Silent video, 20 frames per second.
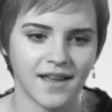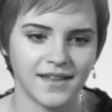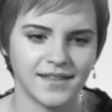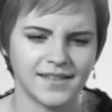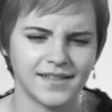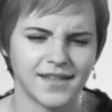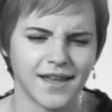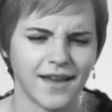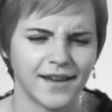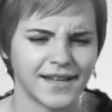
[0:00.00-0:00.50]

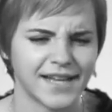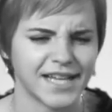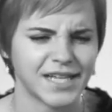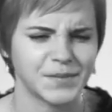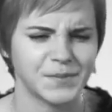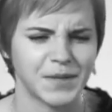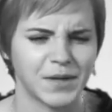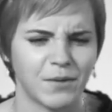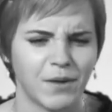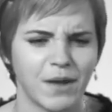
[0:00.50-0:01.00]
it's turning out
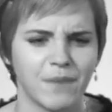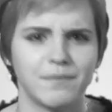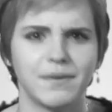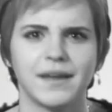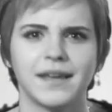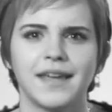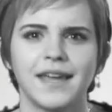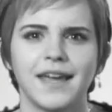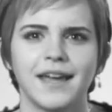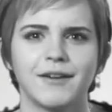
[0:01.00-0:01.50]
to be quite a
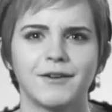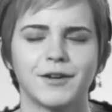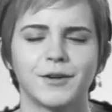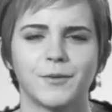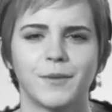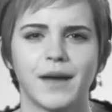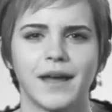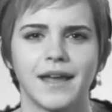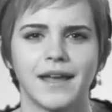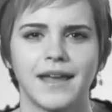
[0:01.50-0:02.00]
big year in a
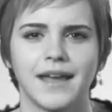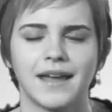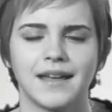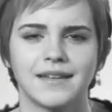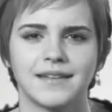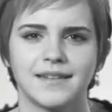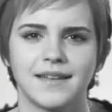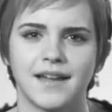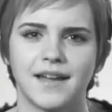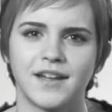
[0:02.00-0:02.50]
way,
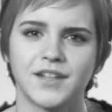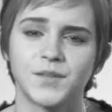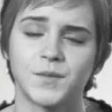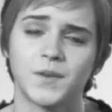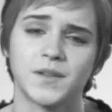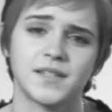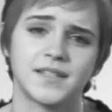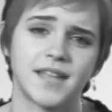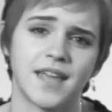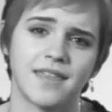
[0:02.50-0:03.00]
and uh, I just
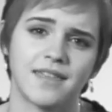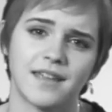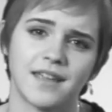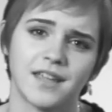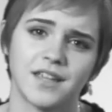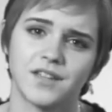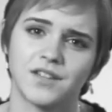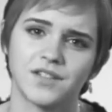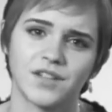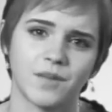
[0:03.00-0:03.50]
want to say
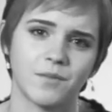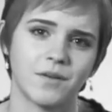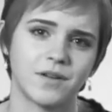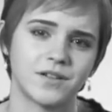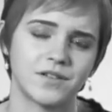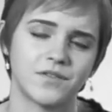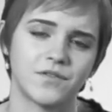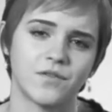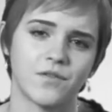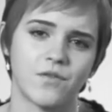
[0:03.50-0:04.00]
thank you so
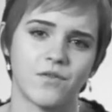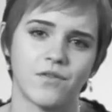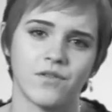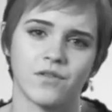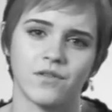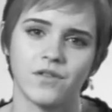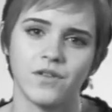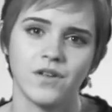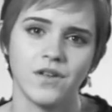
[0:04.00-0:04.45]
much for